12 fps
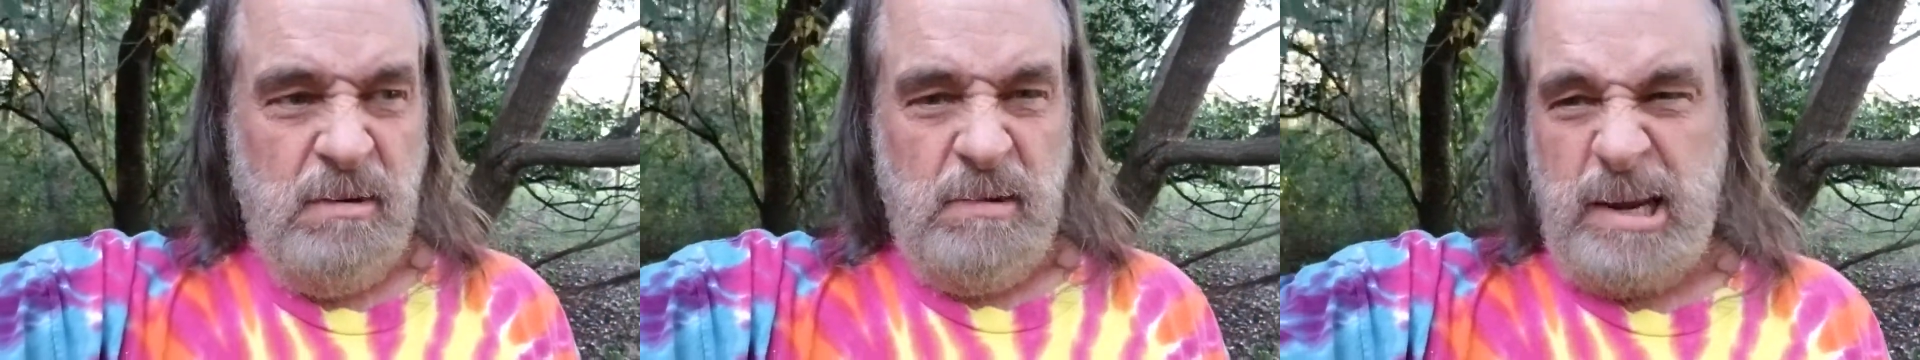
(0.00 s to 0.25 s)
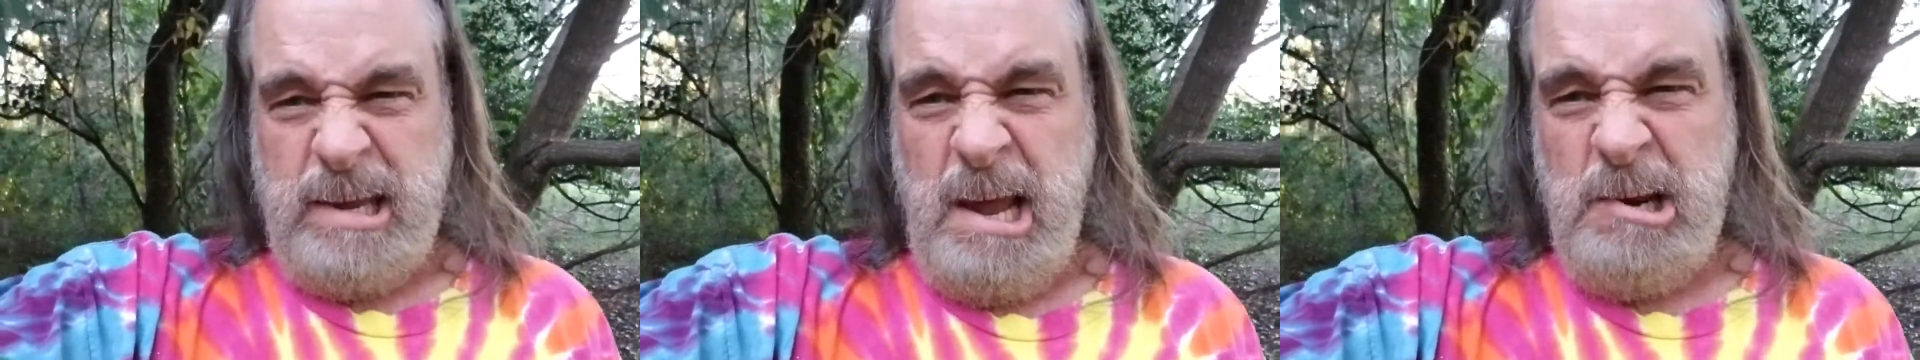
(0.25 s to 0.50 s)

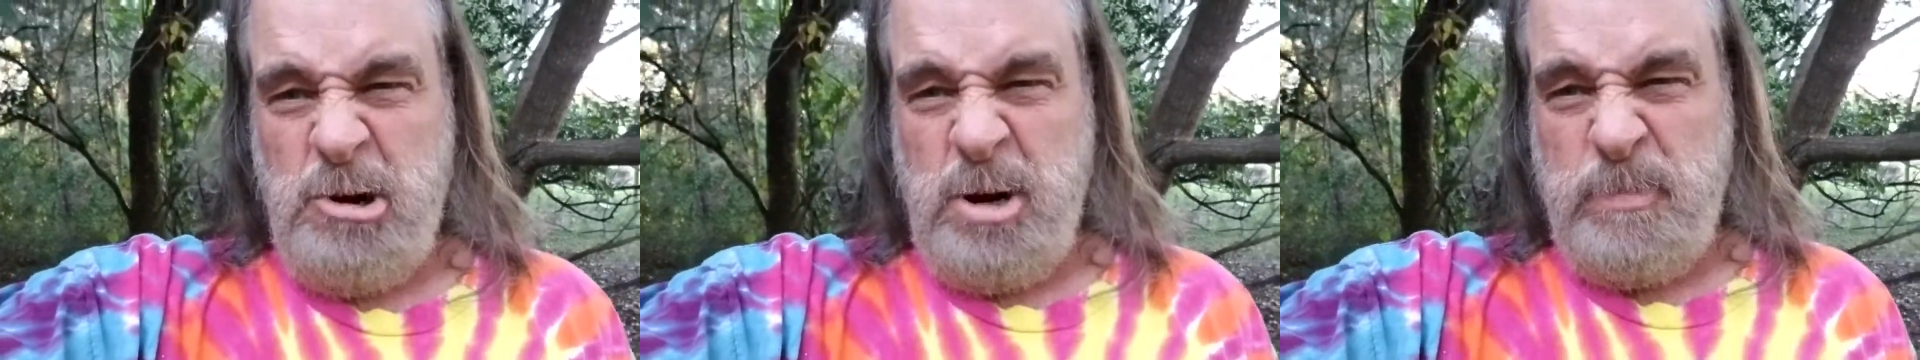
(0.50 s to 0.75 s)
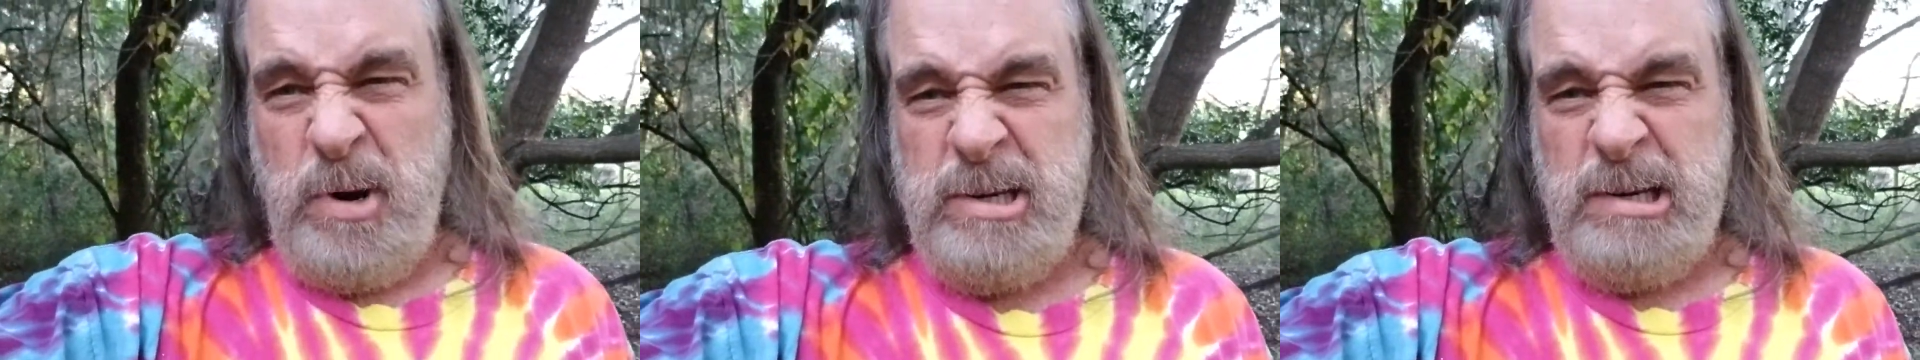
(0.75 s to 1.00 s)
I can't go to
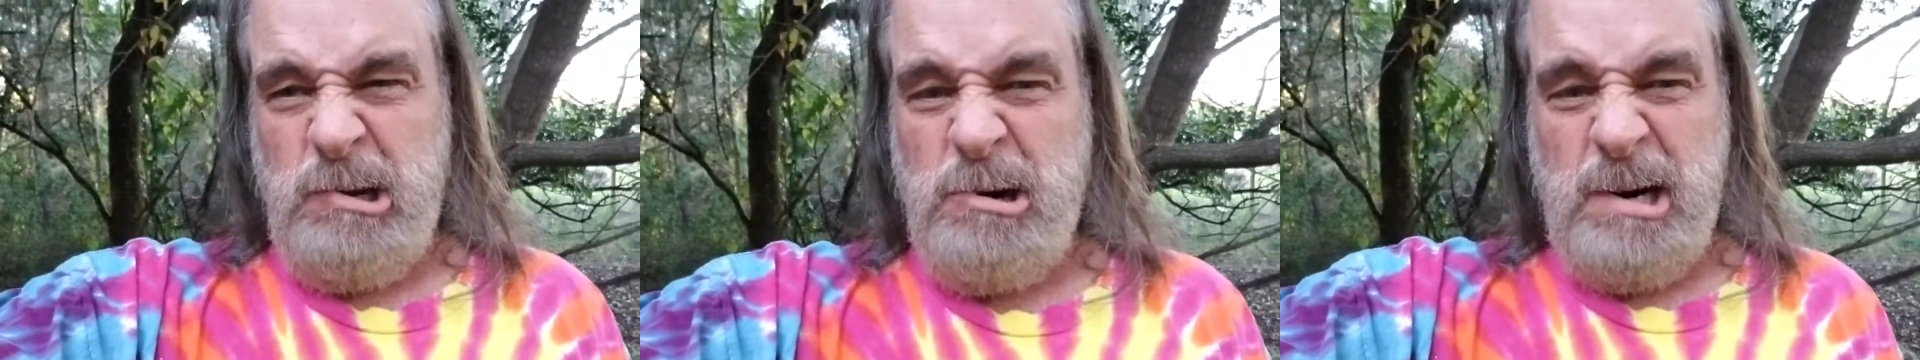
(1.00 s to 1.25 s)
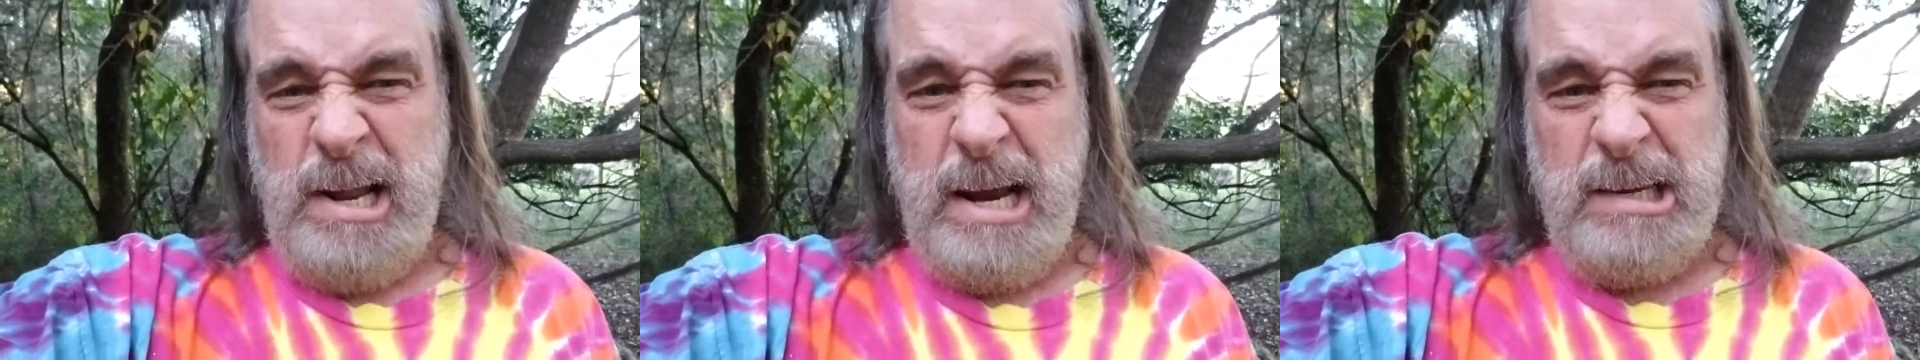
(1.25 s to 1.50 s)
prison.
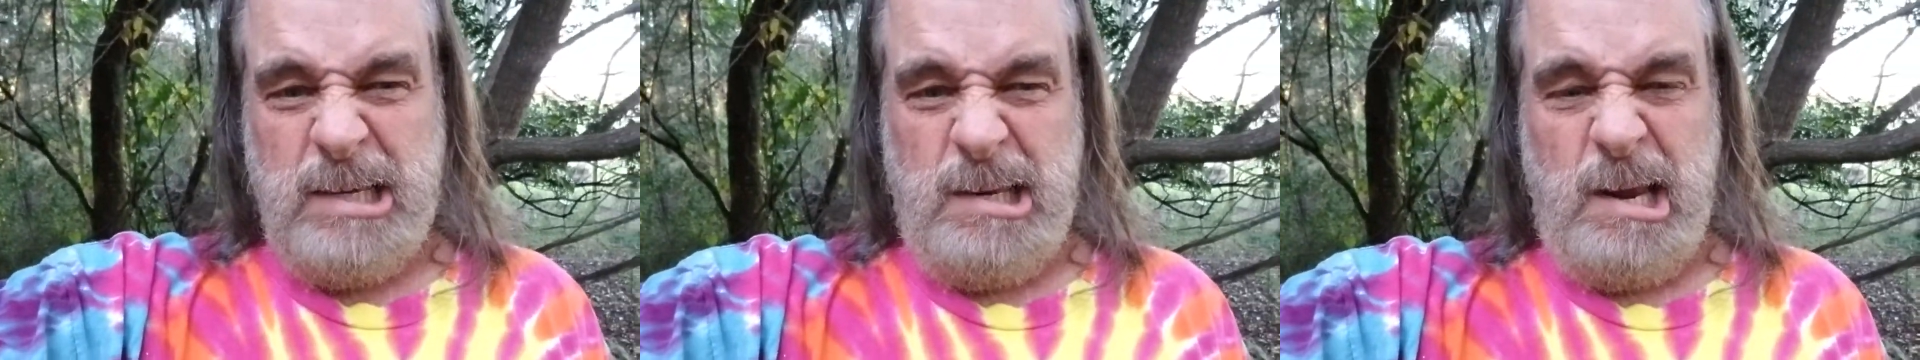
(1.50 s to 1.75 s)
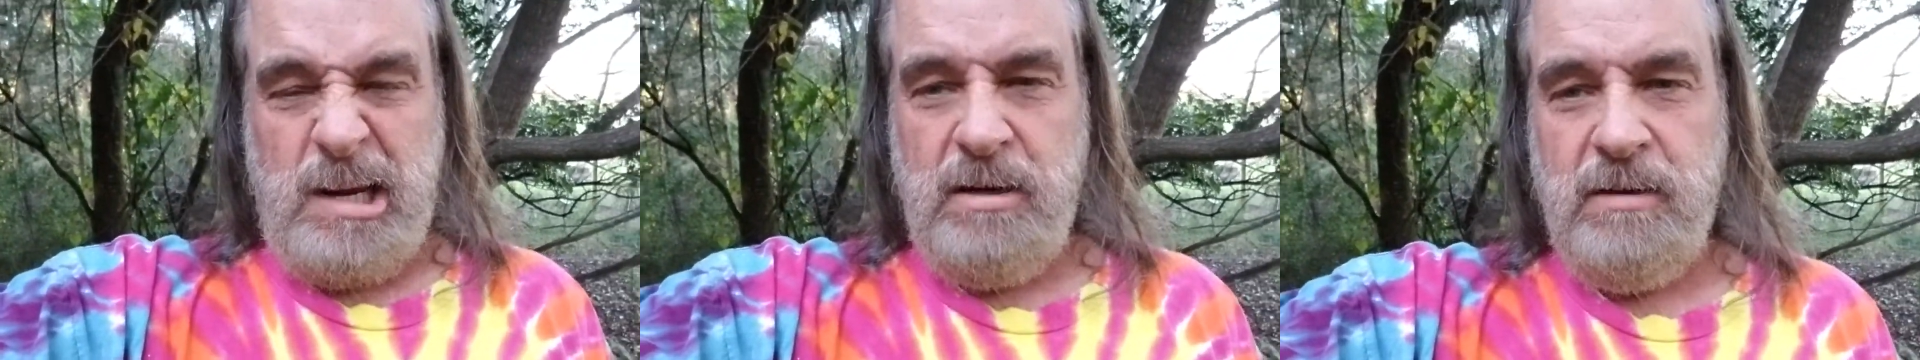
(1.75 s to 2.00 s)
Lorelei's
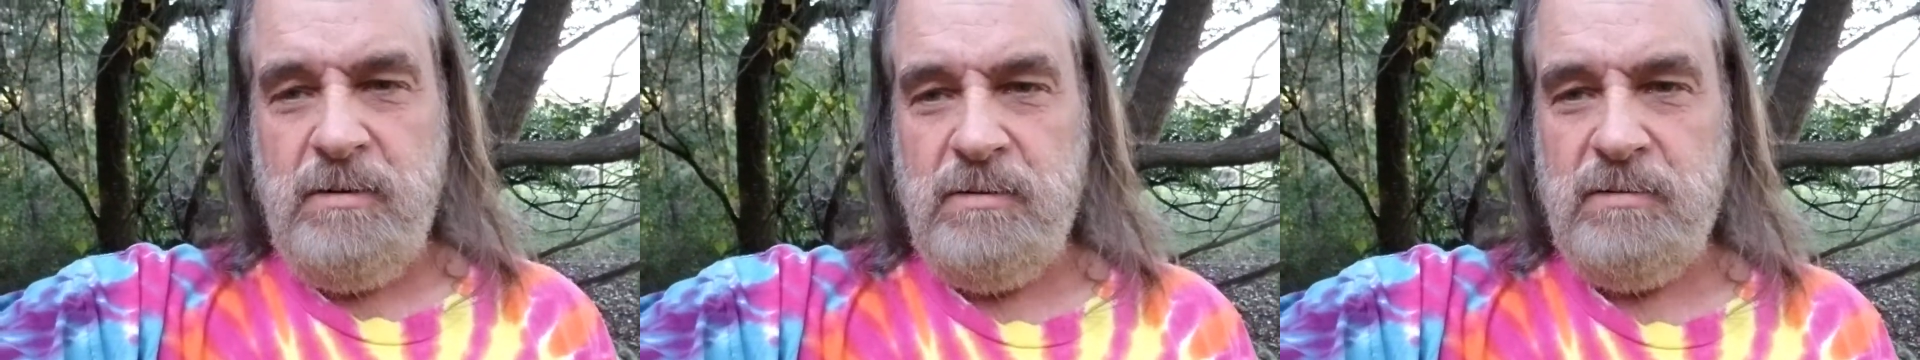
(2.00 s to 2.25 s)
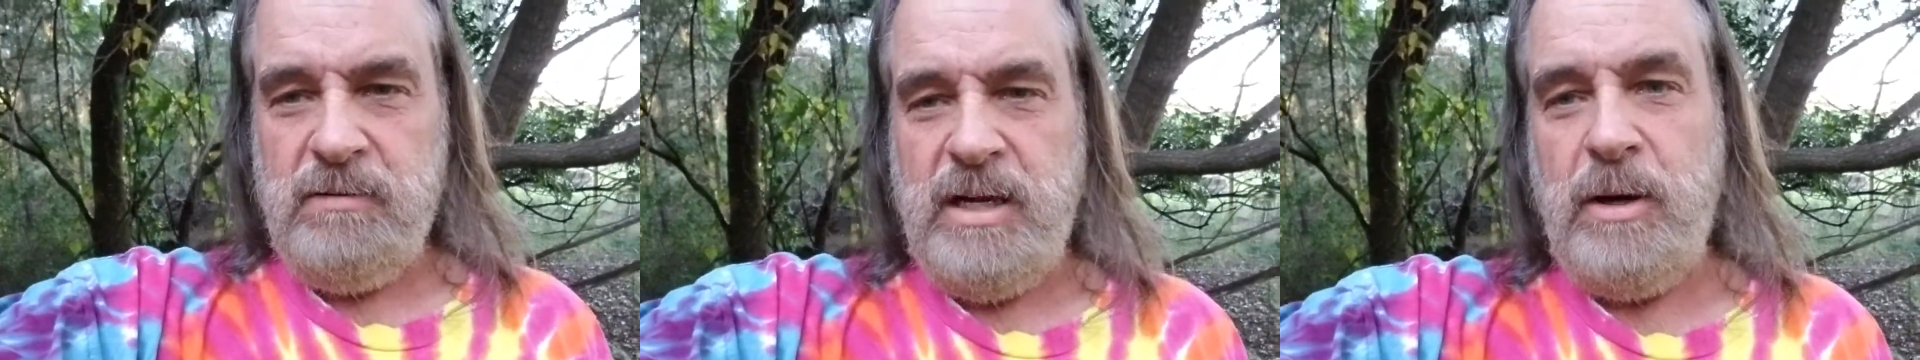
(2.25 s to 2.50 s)
sick.
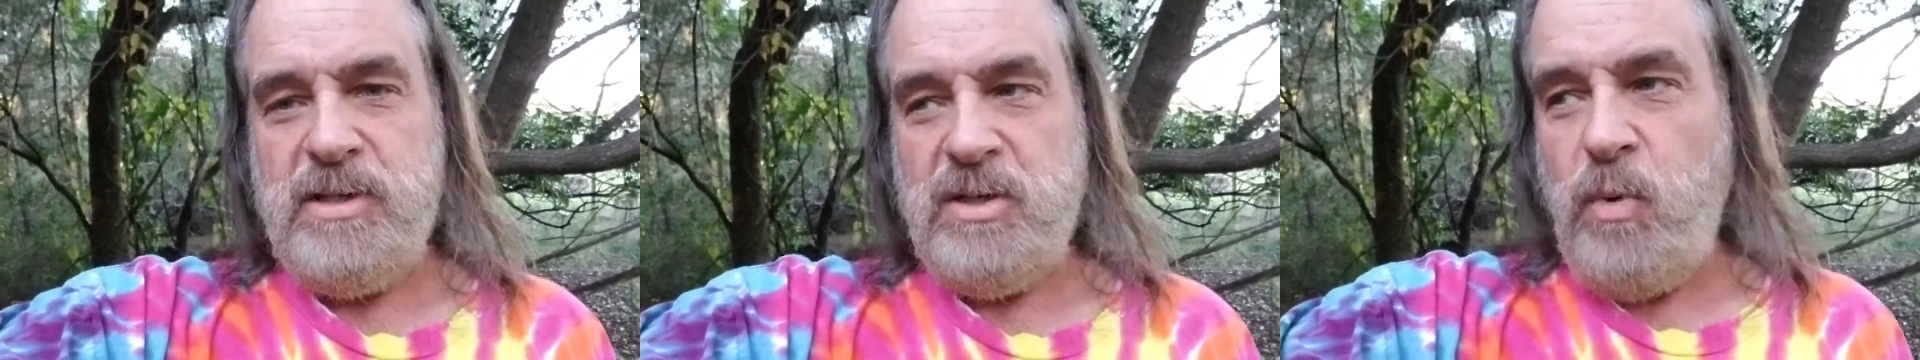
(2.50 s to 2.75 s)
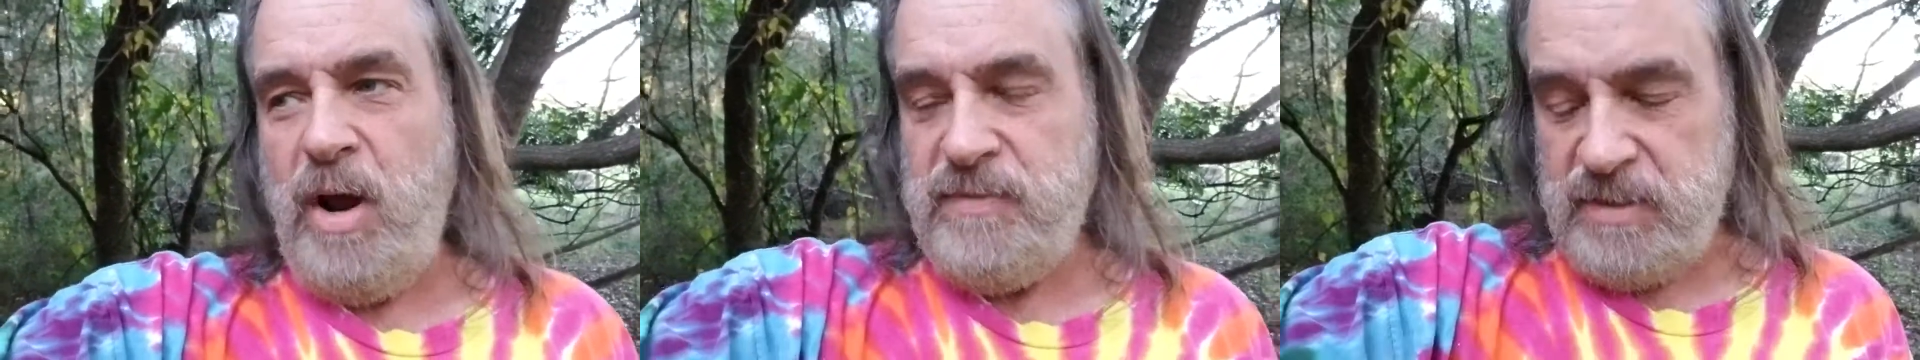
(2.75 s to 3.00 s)
That was his
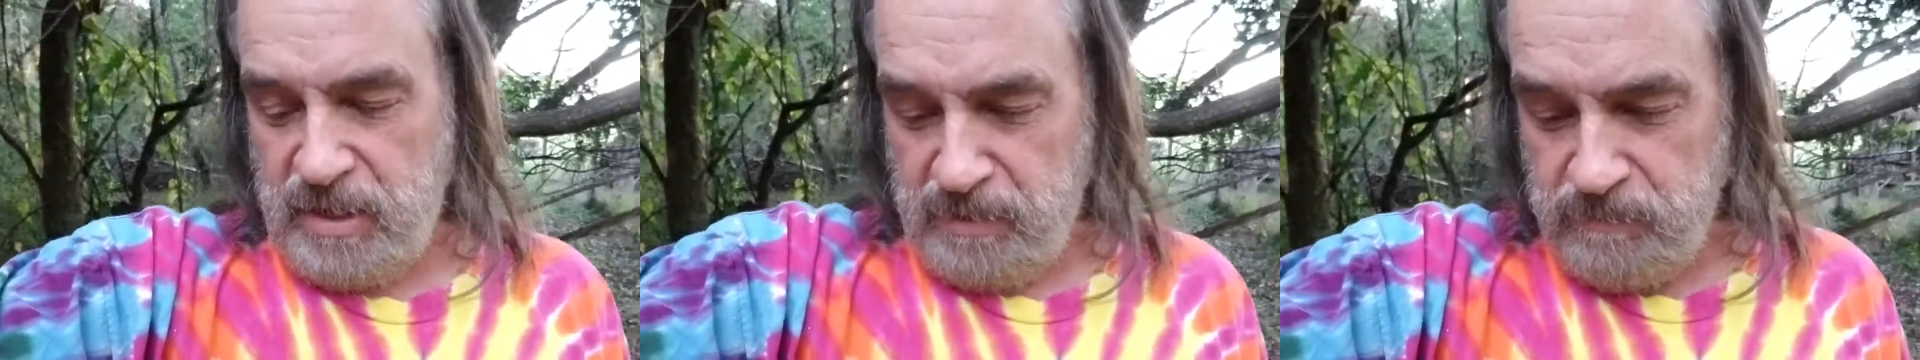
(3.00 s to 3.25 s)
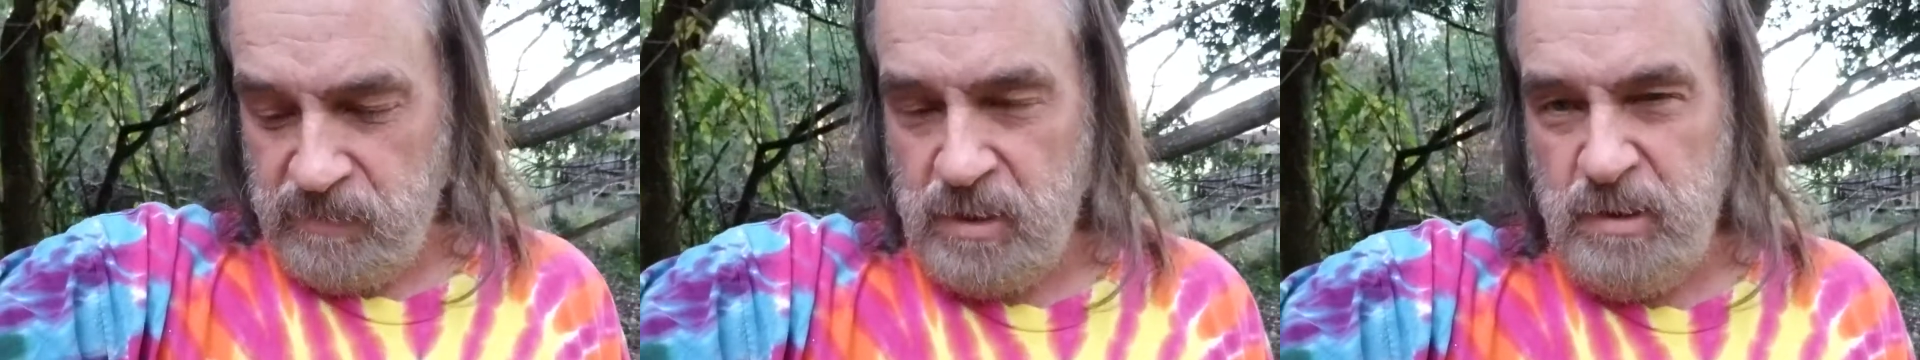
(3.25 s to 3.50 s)
wife's name.